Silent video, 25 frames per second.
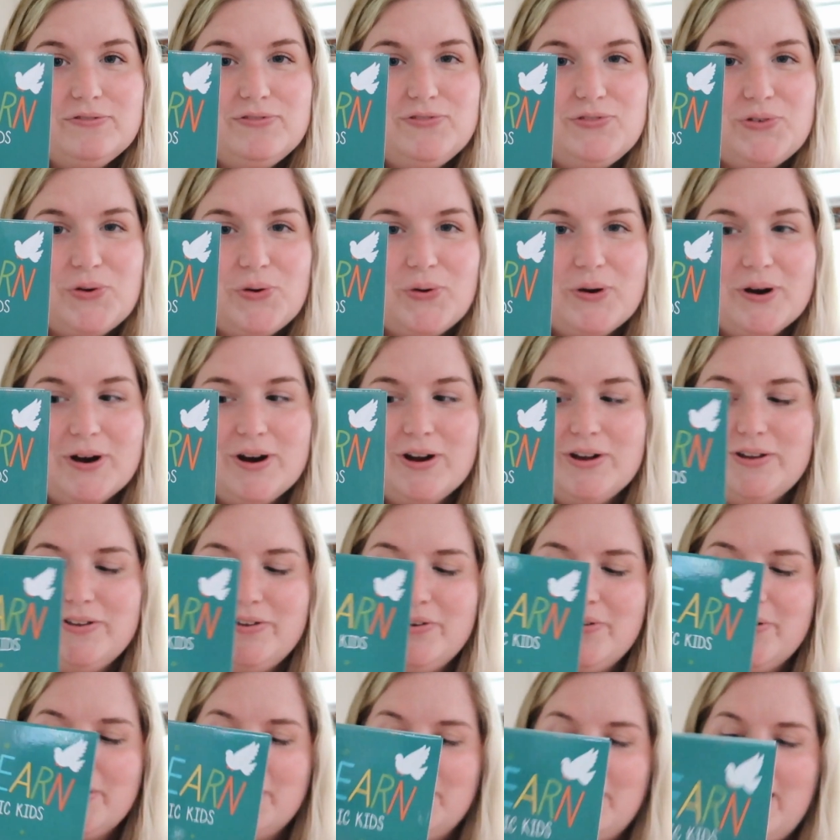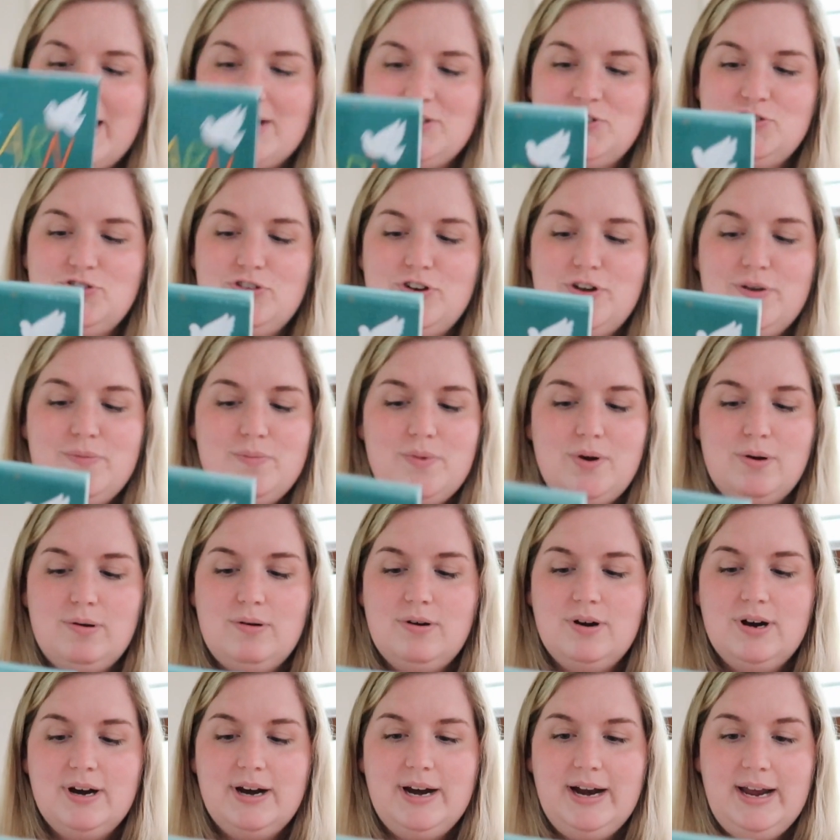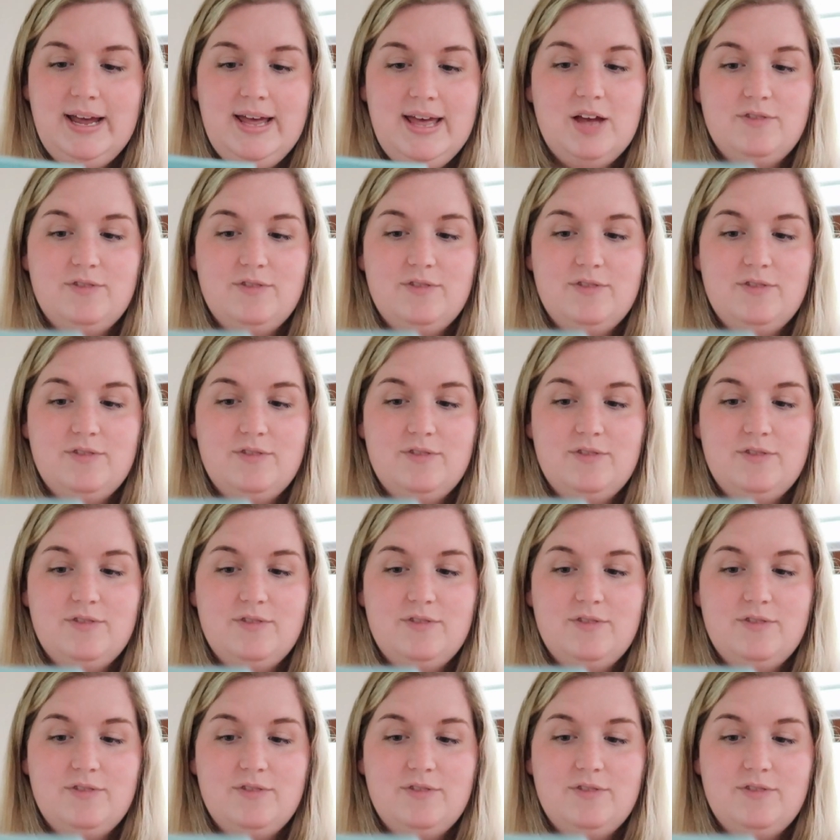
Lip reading: for your classroom, or